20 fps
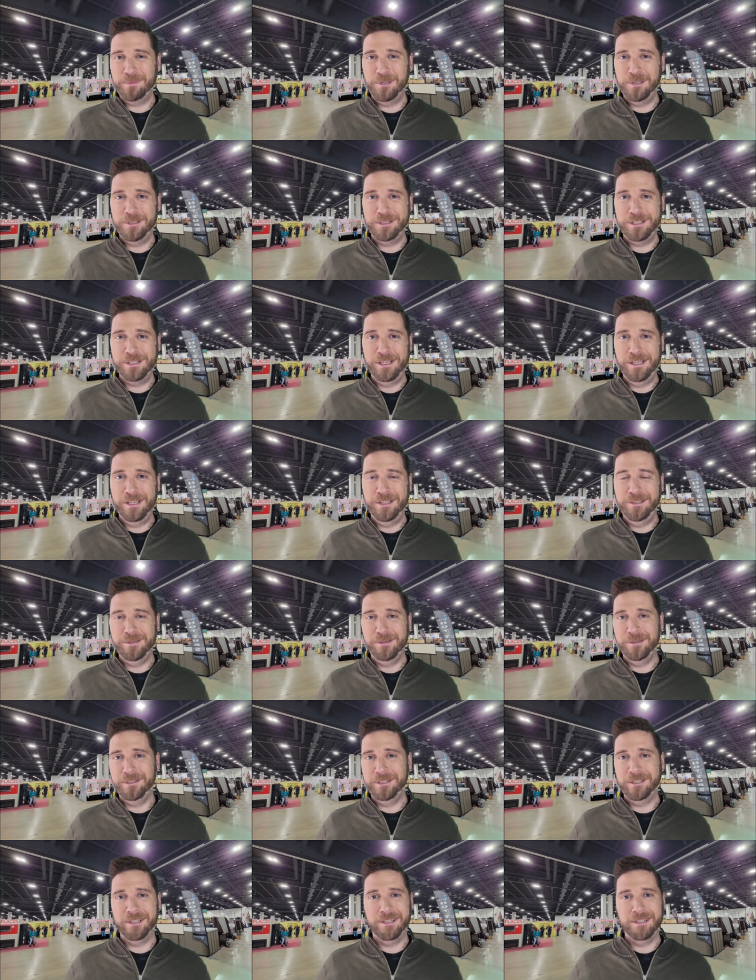person,
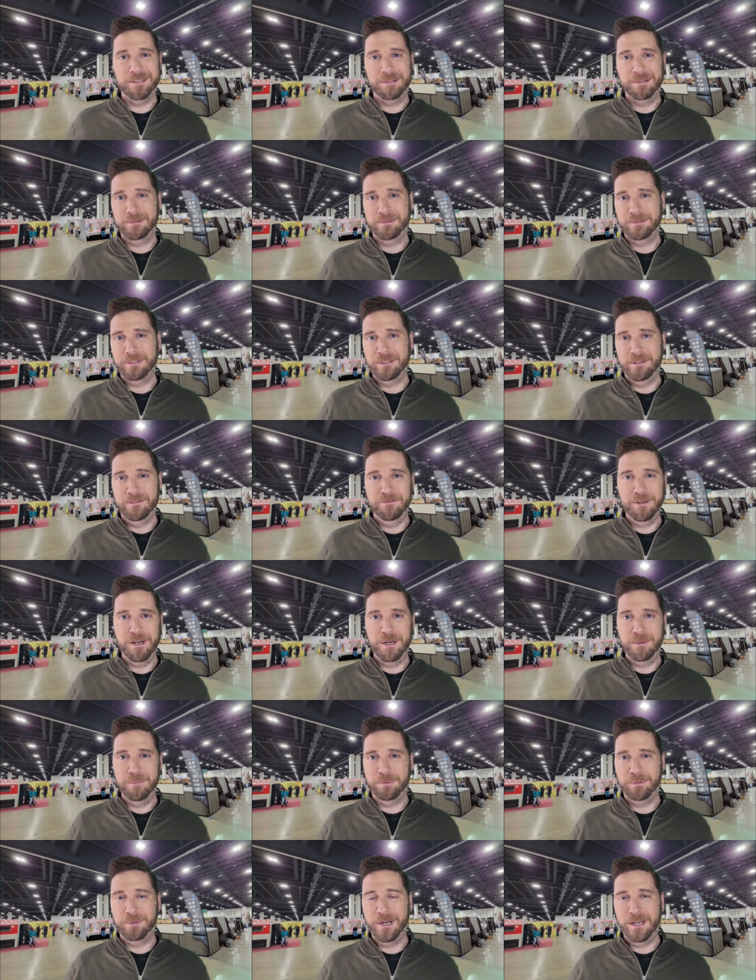or they're
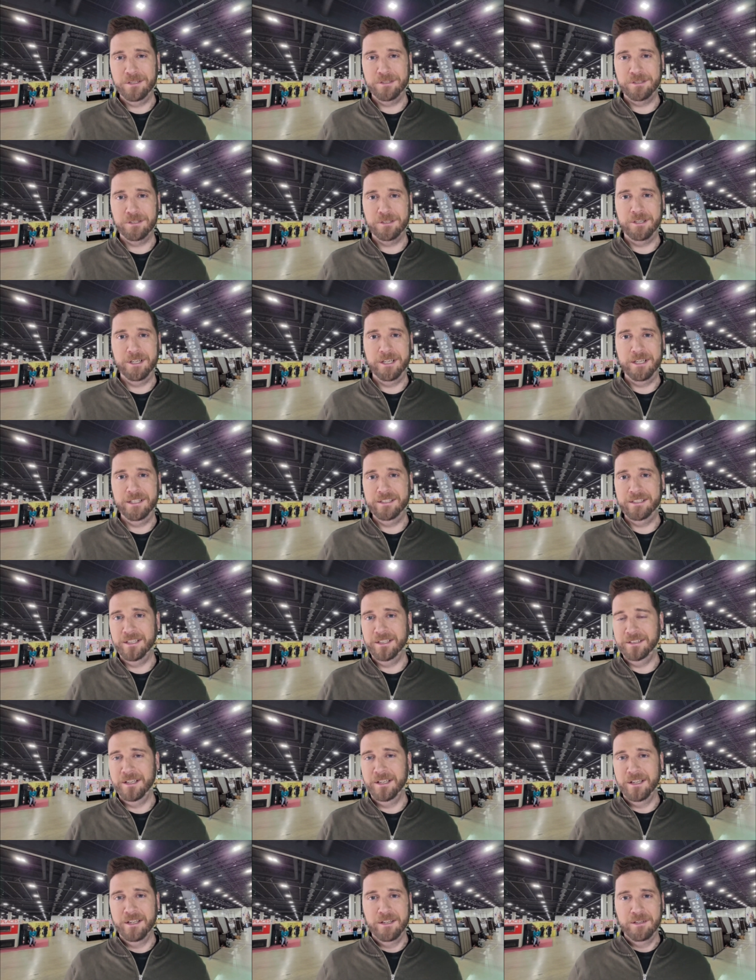very pressuring,
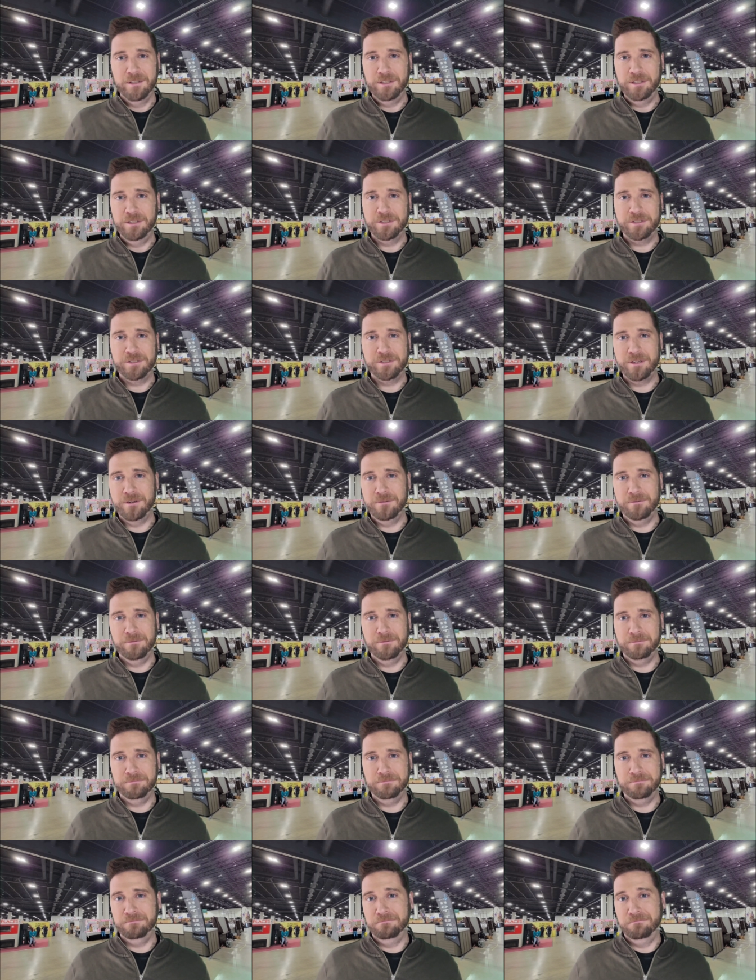and you just
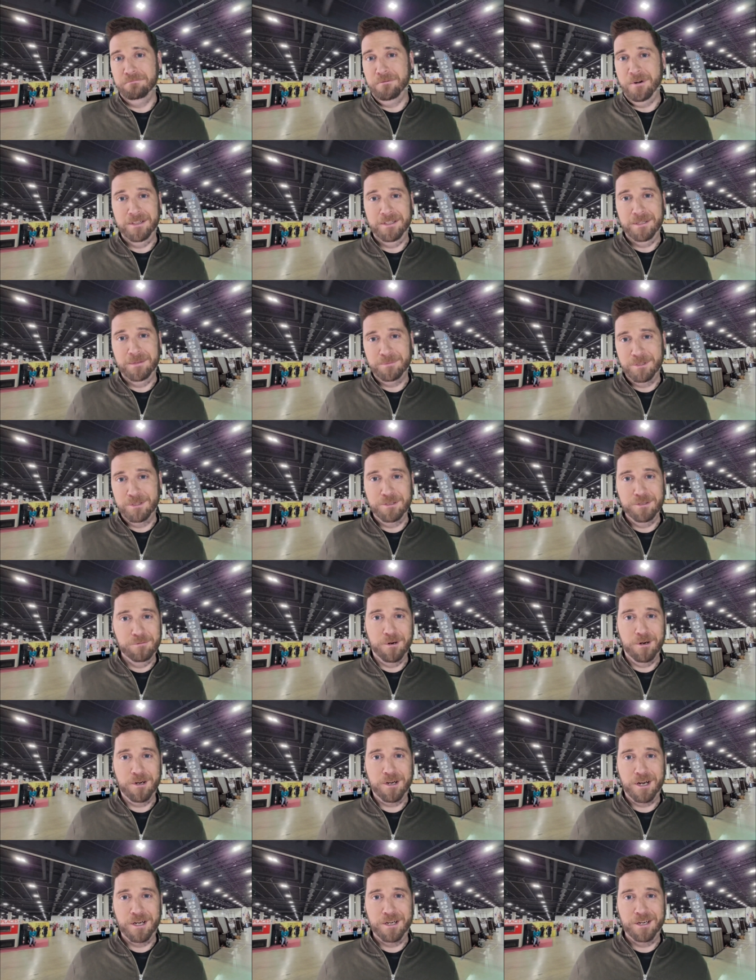don't want them to do
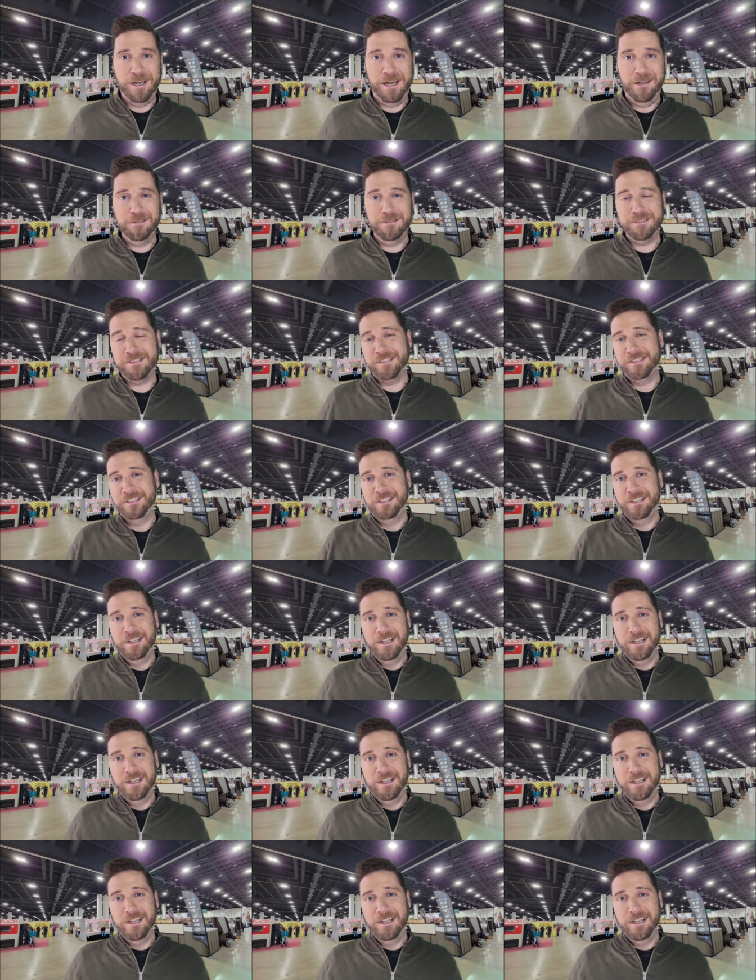work on your house,